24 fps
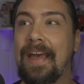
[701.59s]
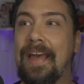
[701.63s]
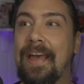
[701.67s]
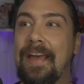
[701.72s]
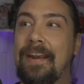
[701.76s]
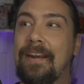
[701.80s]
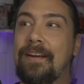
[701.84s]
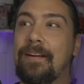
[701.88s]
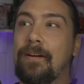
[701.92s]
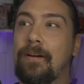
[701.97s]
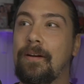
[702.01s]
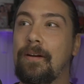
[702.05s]

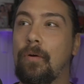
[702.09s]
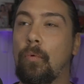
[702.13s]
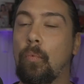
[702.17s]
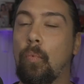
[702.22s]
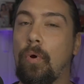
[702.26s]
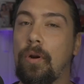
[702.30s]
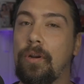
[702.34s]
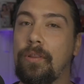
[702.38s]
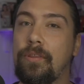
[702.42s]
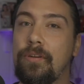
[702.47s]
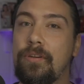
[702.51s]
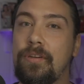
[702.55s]
And
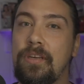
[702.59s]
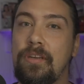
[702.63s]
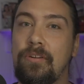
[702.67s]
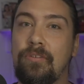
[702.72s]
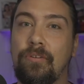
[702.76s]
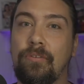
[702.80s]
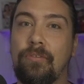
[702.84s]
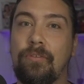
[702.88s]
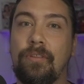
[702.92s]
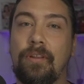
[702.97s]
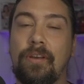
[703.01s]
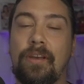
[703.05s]
one of the
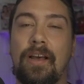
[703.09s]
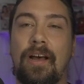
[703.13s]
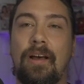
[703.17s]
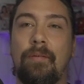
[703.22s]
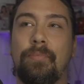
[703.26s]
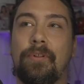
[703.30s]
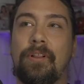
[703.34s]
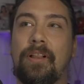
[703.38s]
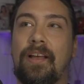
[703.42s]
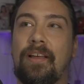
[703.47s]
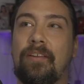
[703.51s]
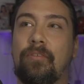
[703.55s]
teachers in the
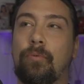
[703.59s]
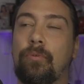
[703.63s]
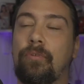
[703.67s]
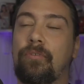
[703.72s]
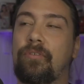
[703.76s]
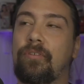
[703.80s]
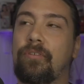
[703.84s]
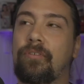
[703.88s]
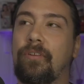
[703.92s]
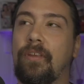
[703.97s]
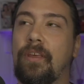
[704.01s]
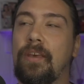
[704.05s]
comp class was
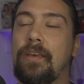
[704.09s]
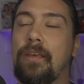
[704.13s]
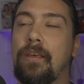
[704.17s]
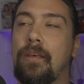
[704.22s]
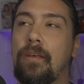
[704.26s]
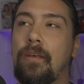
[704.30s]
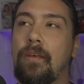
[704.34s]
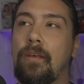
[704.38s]
just like,